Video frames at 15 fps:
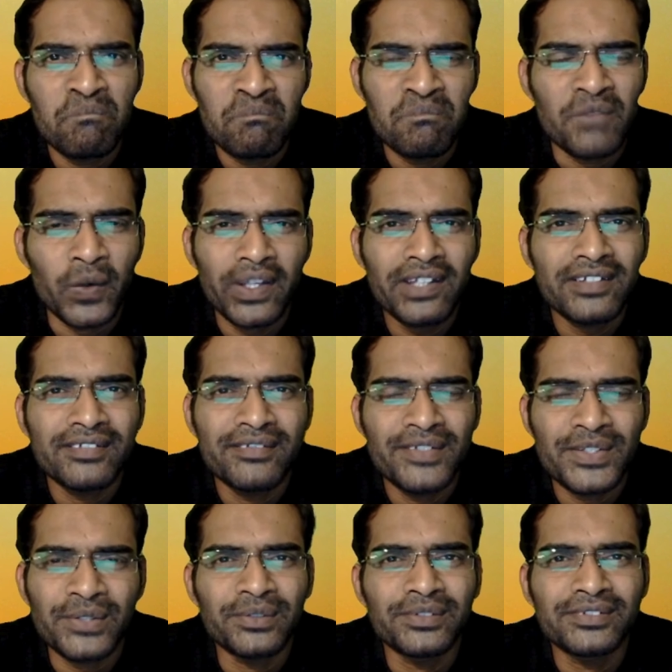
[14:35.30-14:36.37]
okay,
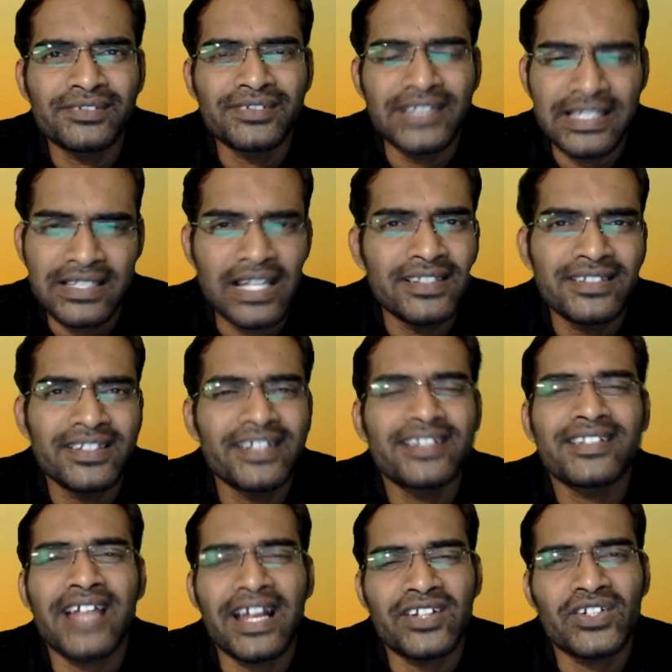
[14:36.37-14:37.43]
so these are the
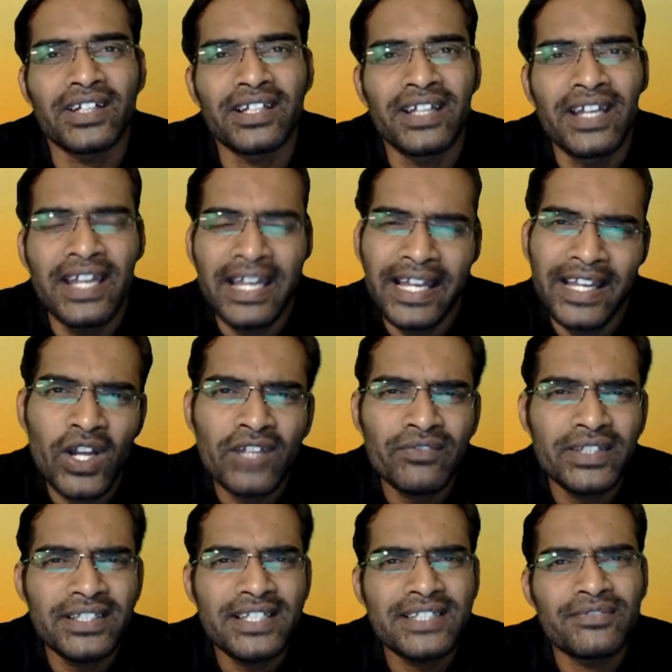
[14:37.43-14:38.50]
things actually. Along
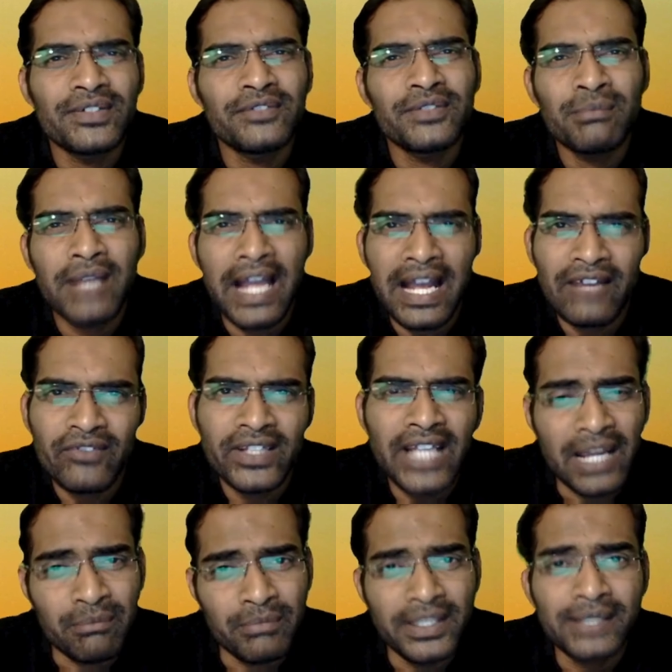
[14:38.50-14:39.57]
with this, we will be having
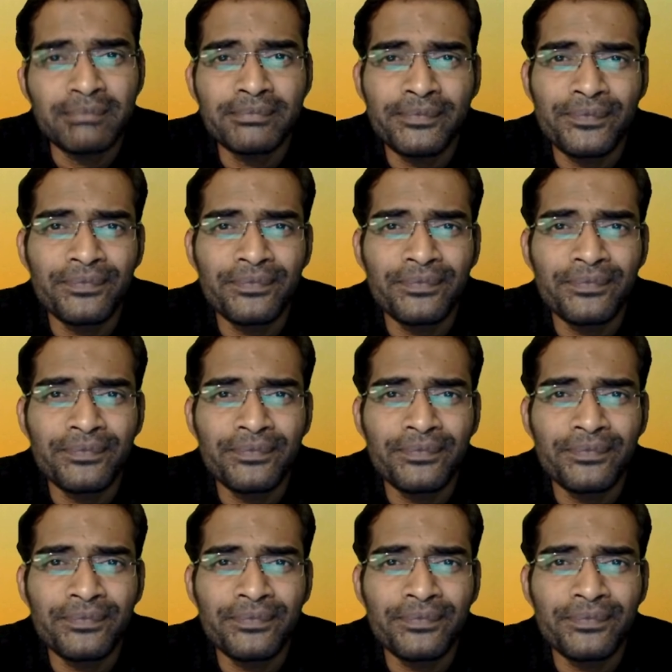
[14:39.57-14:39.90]
IBM.